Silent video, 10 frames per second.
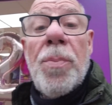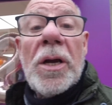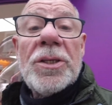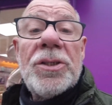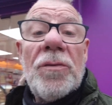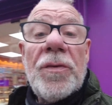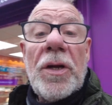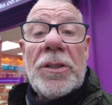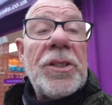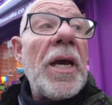buy yourself a
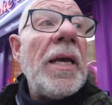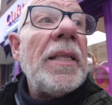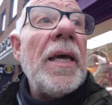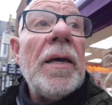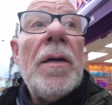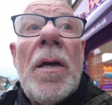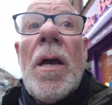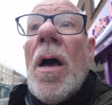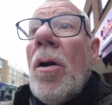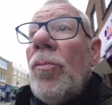nice cake there.
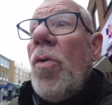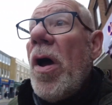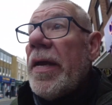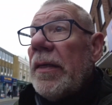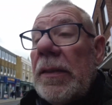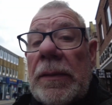Right, as